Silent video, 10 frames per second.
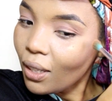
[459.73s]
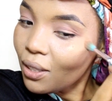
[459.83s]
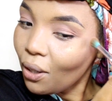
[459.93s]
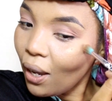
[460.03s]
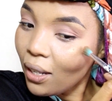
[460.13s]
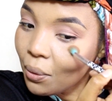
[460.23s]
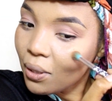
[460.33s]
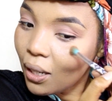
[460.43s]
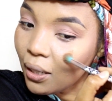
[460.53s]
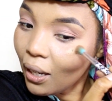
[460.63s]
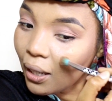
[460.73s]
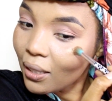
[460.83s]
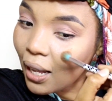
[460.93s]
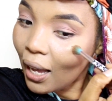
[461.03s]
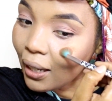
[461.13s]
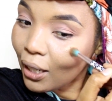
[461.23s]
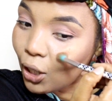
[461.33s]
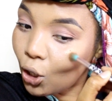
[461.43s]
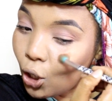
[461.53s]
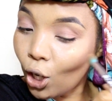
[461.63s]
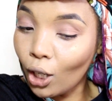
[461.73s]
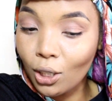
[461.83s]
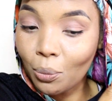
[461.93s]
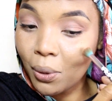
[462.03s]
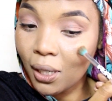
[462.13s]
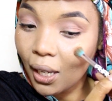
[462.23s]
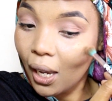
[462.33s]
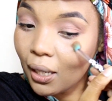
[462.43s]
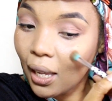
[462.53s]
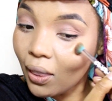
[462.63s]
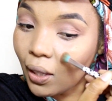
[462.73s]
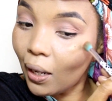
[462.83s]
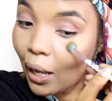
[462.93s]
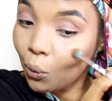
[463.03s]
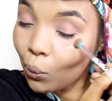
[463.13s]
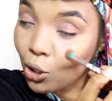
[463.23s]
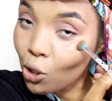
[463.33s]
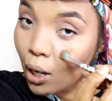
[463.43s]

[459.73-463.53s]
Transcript: So as I was saying, yeah guys, I cannot speak any other language,